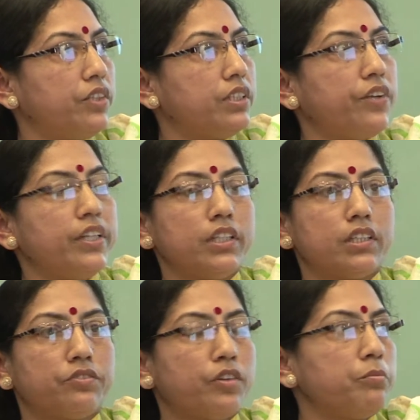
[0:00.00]
which
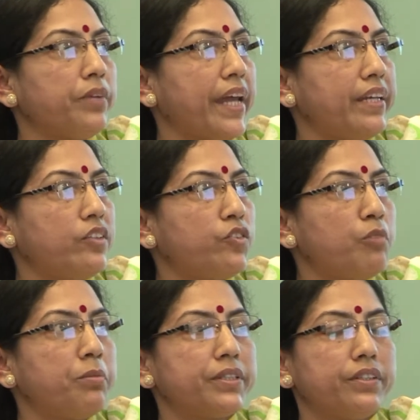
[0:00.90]
ranges from
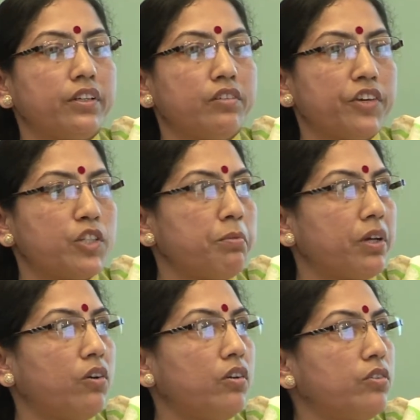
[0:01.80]
93% in West
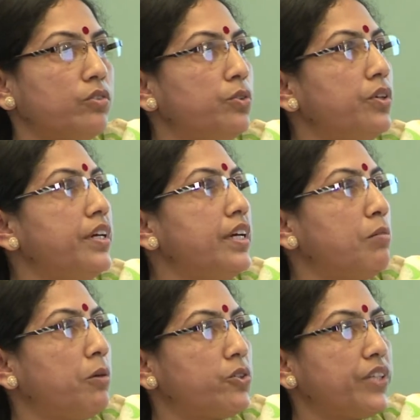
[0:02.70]
Bengal to
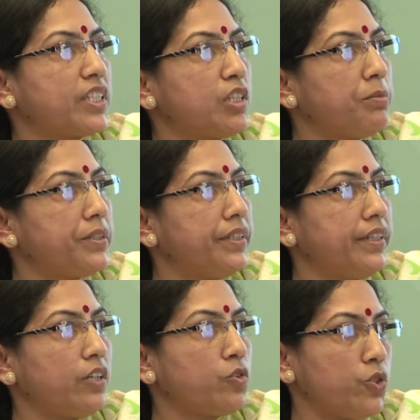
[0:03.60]
about
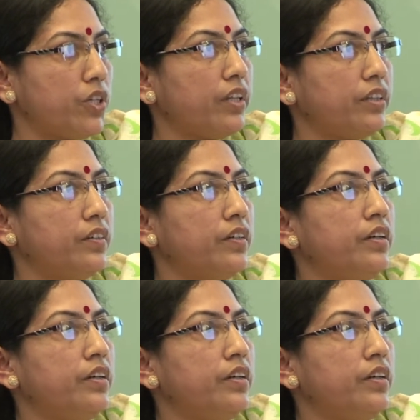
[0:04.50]
60% in Gujarat.